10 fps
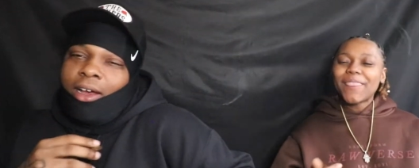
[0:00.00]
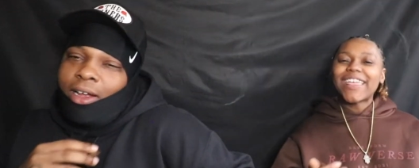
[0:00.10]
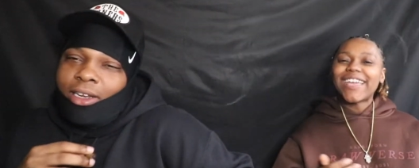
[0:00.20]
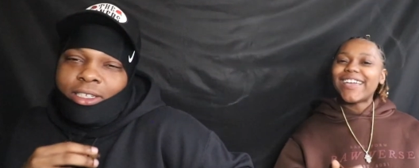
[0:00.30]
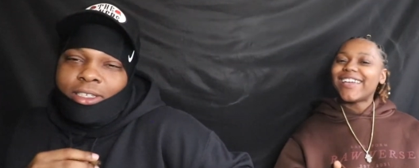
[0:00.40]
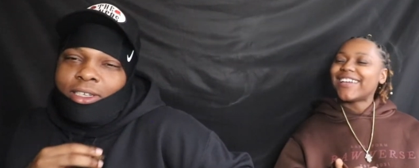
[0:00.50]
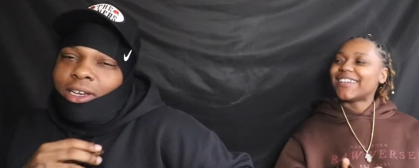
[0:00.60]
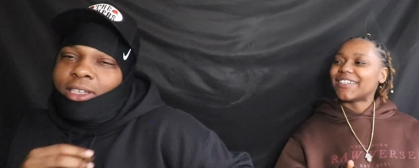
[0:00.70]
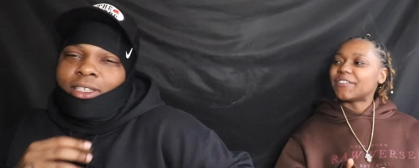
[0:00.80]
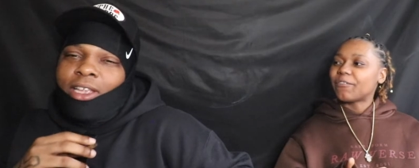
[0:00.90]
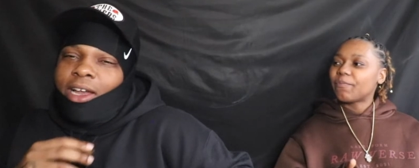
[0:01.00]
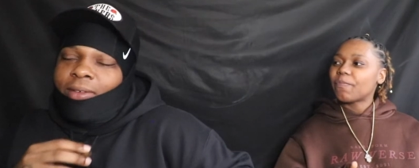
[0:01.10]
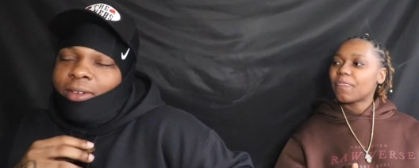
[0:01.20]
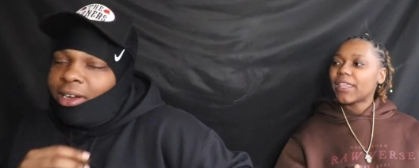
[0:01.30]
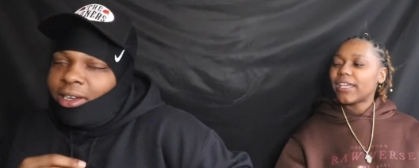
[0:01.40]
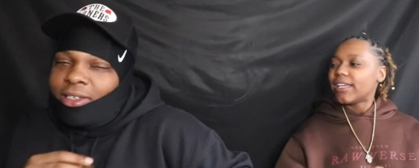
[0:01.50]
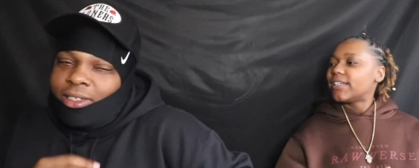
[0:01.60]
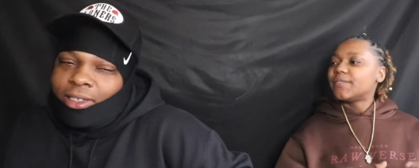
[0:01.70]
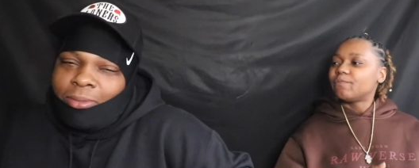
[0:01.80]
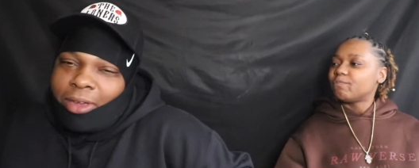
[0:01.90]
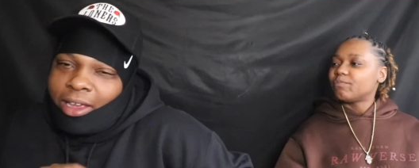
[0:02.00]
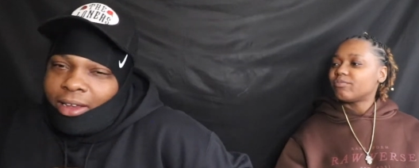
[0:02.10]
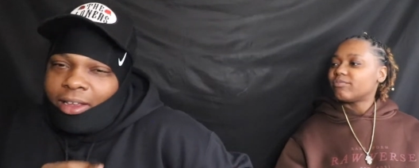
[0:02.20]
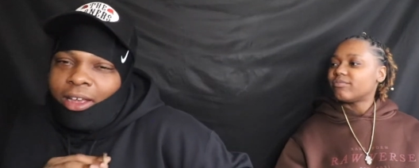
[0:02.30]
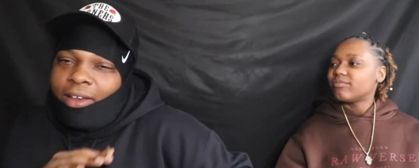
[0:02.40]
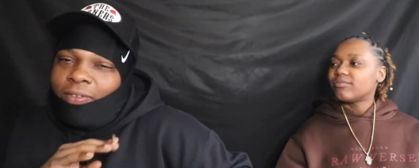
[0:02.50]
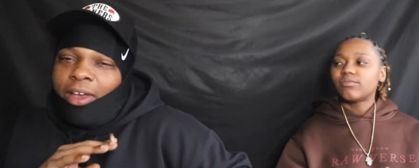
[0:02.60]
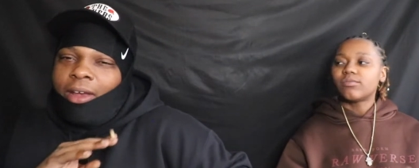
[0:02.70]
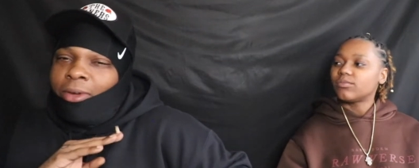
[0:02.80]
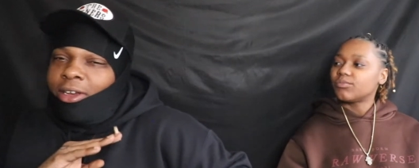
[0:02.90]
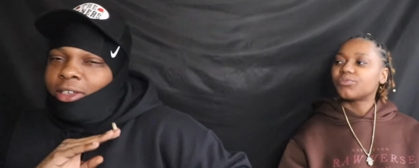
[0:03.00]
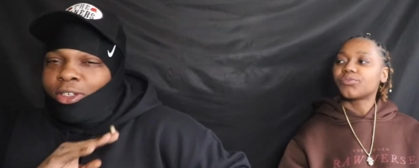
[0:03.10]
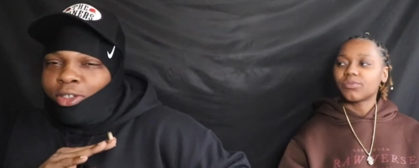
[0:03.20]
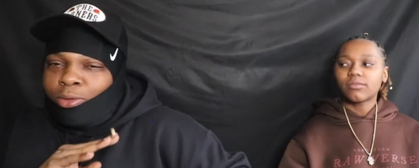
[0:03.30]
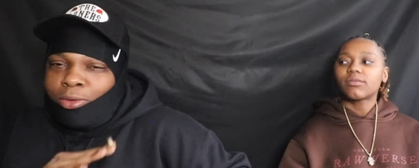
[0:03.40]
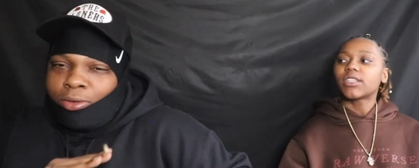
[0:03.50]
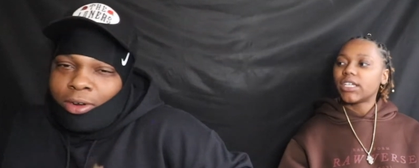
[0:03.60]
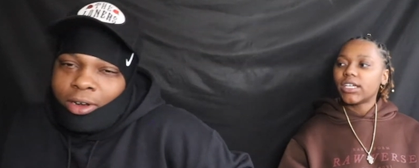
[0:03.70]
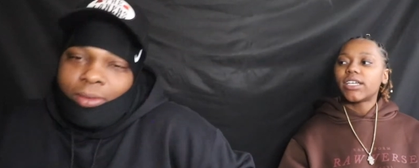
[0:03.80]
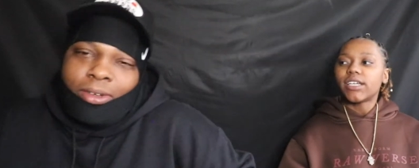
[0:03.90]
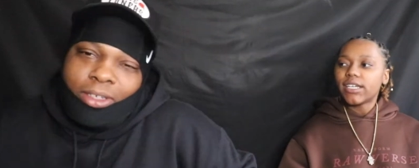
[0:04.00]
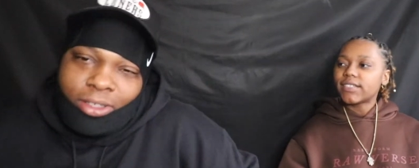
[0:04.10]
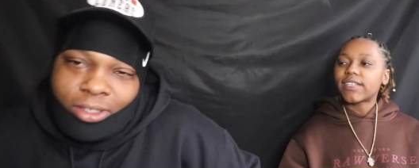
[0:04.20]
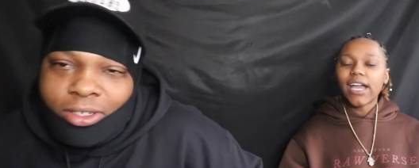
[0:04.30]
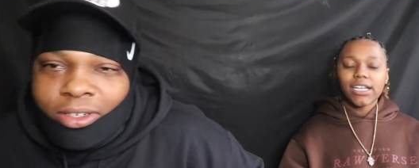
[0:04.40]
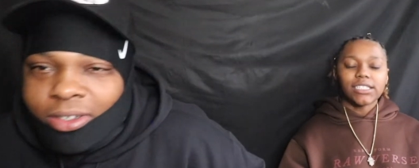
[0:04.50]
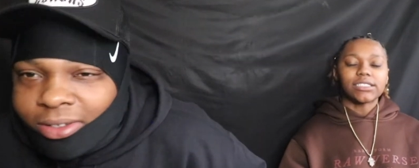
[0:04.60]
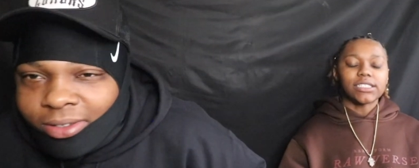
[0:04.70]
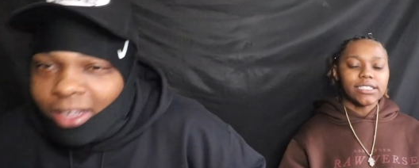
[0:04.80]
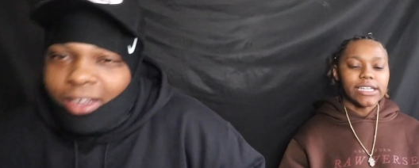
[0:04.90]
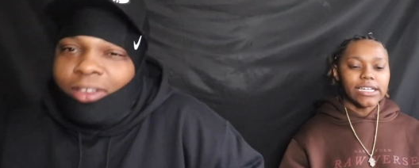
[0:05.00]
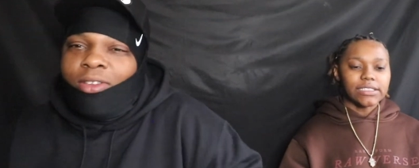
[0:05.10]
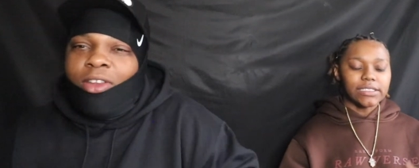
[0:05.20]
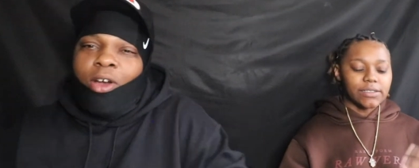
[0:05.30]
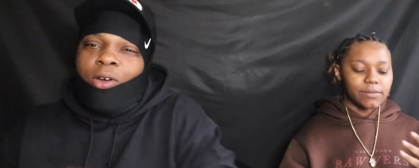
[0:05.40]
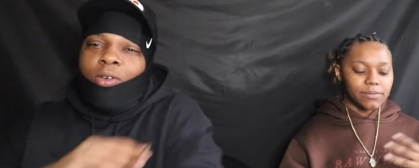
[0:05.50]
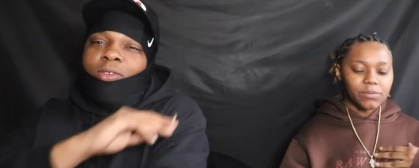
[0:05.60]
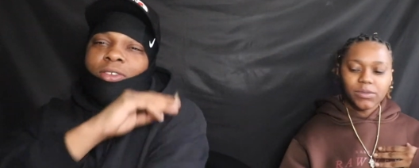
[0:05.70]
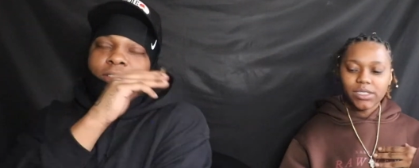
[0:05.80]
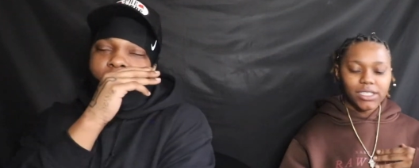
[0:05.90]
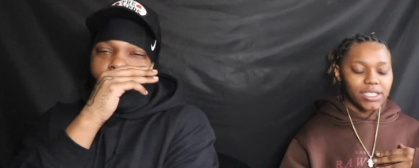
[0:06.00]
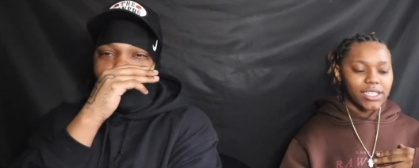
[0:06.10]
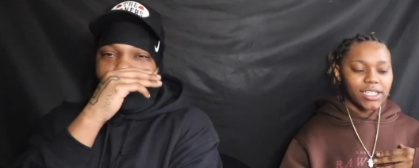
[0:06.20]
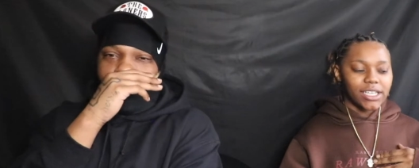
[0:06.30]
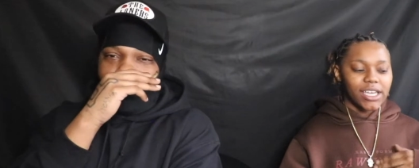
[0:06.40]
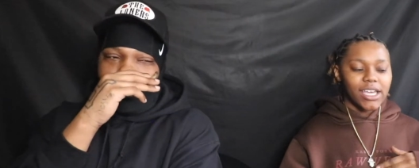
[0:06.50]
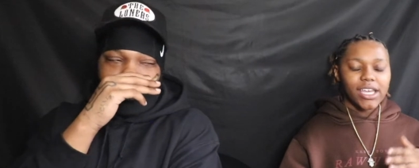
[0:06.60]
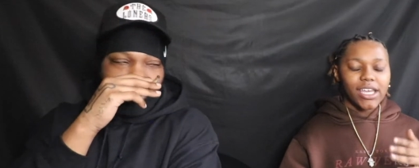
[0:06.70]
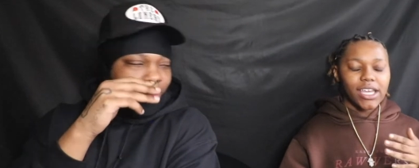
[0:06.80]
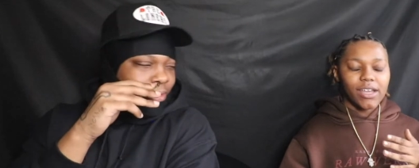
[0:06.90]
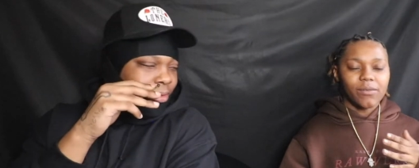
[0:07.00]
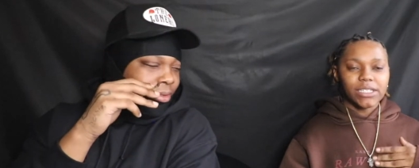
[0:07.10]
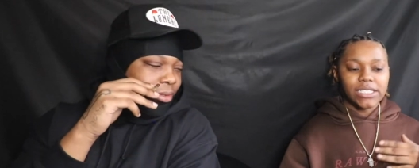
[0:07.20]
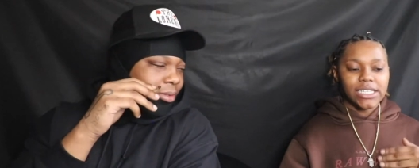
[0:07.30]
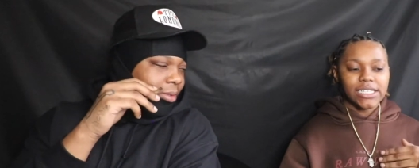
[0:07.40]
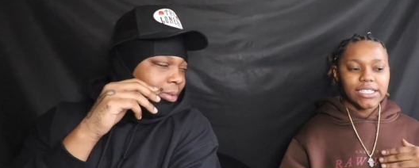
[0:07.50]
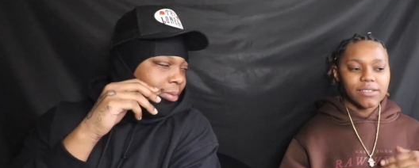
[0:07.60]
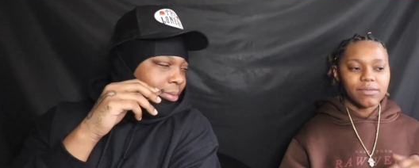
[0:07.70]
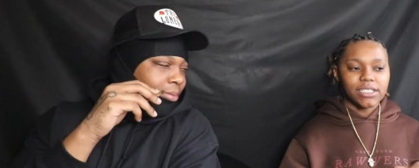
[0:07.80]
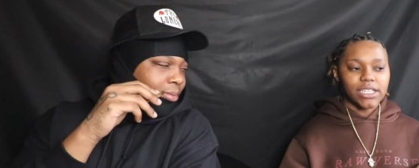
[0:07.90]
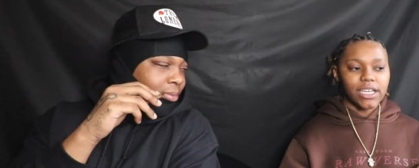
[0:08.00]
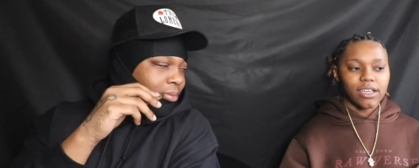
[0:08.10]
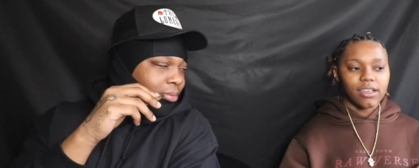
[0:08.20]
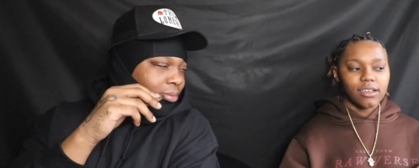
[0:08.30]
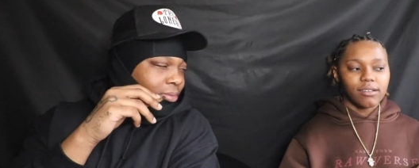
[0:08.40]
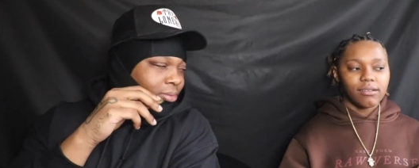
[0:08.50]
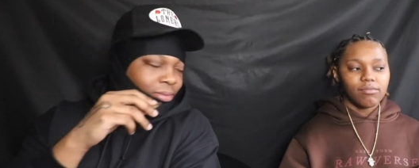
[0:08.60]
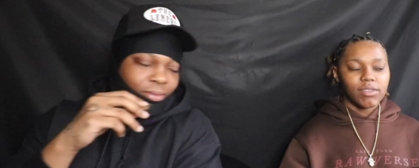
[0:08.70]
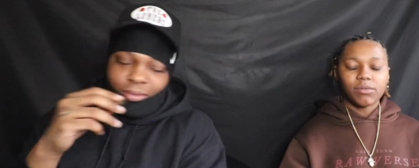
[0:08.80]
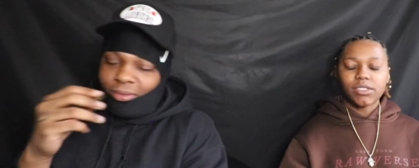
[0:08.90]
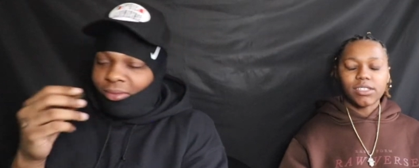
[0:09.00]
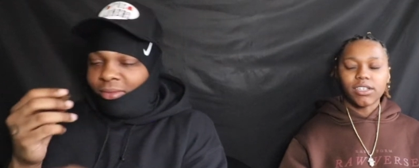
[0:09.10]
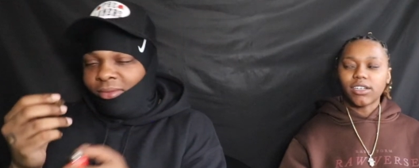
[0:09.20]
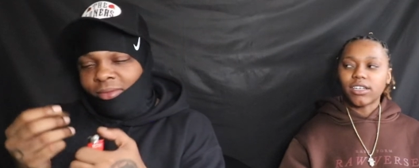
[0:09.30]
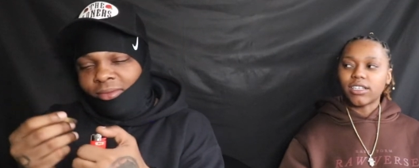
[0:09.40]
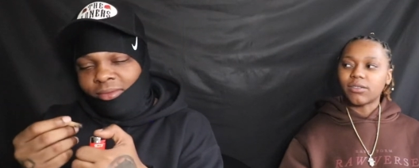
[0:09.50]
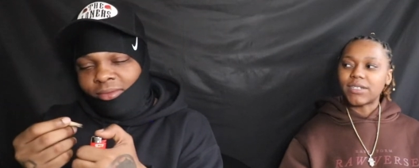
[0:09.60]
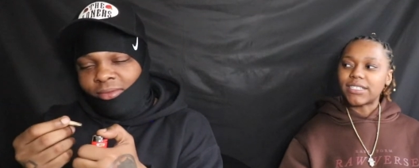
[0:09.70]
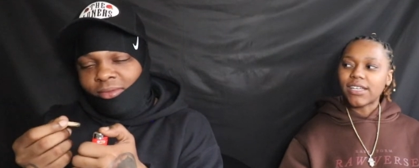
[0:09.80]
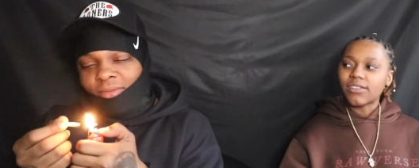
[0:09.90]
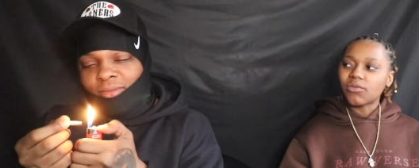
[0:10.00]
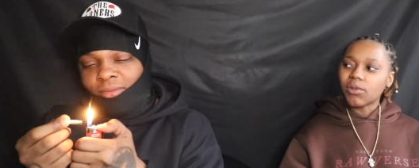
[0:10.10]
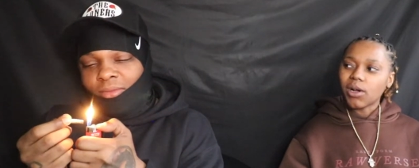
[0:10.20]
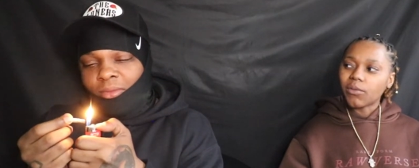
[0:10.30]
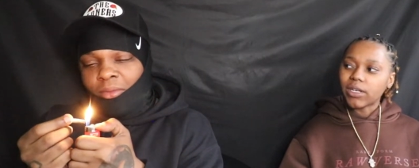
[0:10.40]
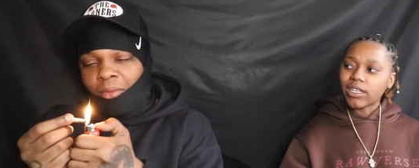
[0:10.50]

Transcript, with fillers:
Speaker 1: oh yeah. this stuff's not right. So a hey, fabric is super wrong with exactly,
Speaker 2: this. Exactly, exactly. you no, know there's something wrong with hoodie. And with this, it was like it was good. There was nothing wrong with